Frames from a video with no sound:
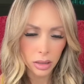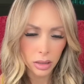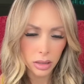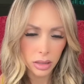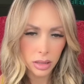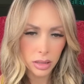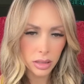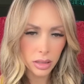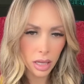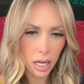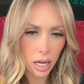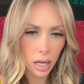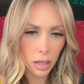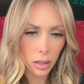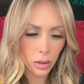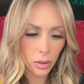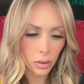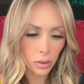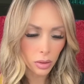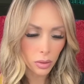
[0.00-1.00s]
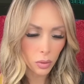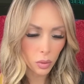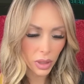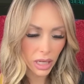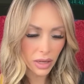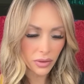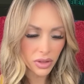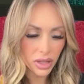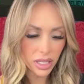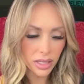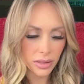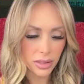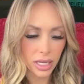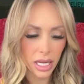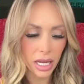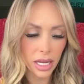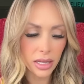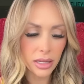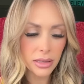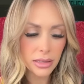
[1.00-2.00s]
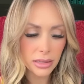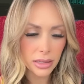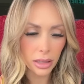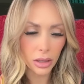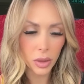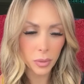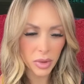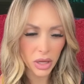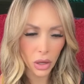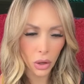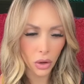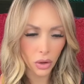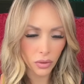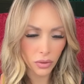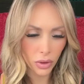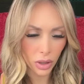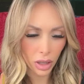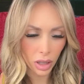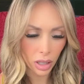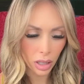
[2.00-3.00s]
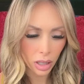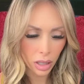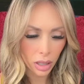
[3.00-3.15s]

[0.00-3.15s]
So whatever this is, it could be over.